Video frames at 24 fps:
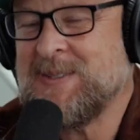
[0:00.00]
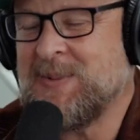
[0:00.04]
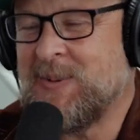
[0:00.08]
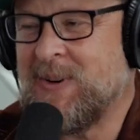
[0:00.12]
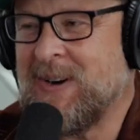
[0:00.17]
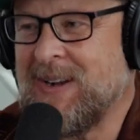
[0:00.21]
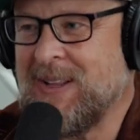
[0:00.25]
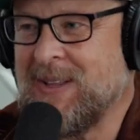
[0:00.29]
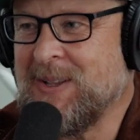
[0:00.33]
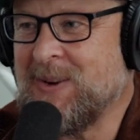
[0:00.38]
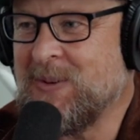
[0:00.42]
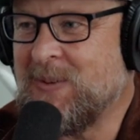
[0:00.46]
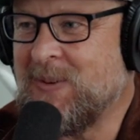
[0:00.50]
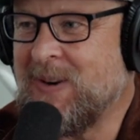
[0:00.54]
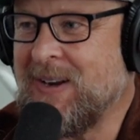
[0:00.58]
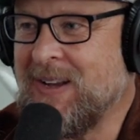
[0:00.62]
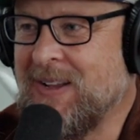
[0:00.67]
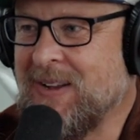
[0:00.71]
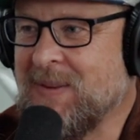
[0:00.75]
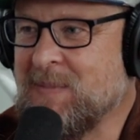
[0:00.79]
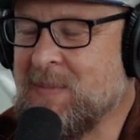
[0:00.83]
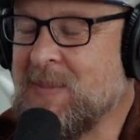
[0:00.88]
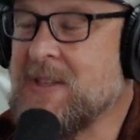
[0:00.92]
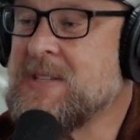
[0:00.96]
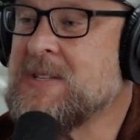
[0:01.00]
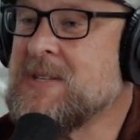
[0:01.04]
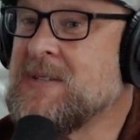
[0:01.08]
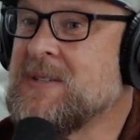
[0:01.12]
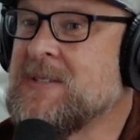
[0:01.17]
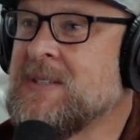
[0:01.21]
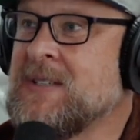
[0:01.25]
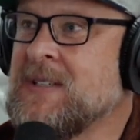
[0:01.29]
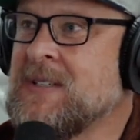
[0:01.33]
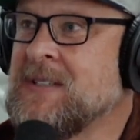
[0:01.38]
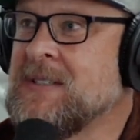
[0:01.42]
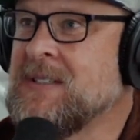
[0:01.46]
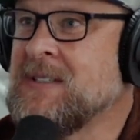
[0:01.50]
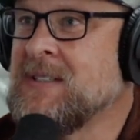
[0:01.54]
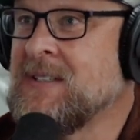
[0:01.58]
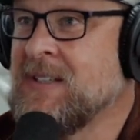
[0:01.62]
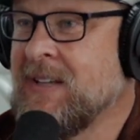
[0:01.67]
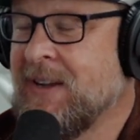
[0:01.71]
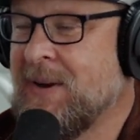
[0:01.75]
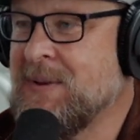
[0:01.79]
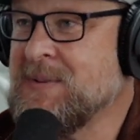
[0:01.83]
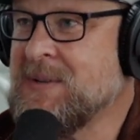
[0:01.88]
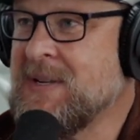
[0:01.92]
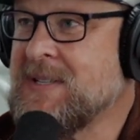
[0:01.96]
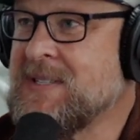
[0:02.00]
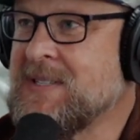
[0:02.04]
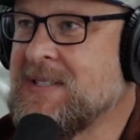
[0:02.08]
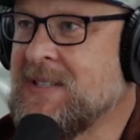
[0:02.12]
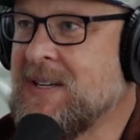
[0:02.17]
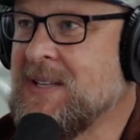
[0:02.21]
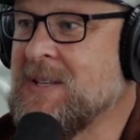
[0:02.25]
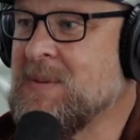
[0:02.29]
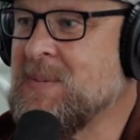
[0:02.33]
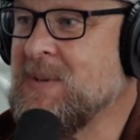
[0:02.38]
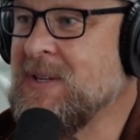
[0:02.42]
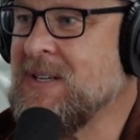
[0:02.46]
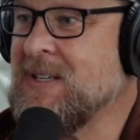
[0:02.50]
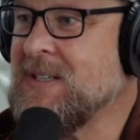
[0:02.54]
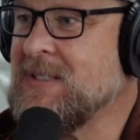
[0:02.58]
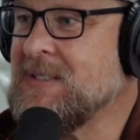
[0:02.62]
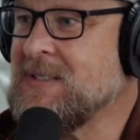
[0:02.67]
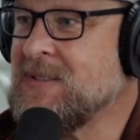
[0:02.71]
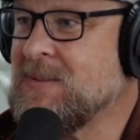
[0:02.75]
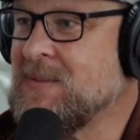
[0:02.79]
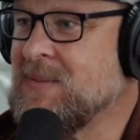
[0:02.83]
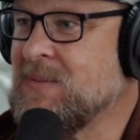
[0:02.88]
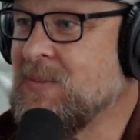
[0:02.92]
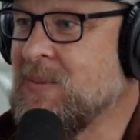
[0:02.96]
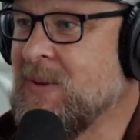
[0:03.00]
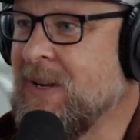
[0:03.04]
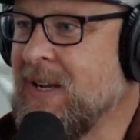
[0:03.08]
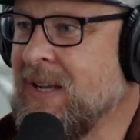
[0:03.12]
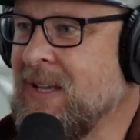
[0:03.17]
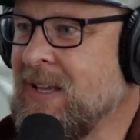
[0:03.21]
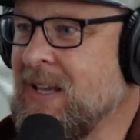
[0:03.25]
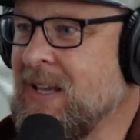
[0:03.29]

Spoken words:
a little while. I was at Sotheby's when I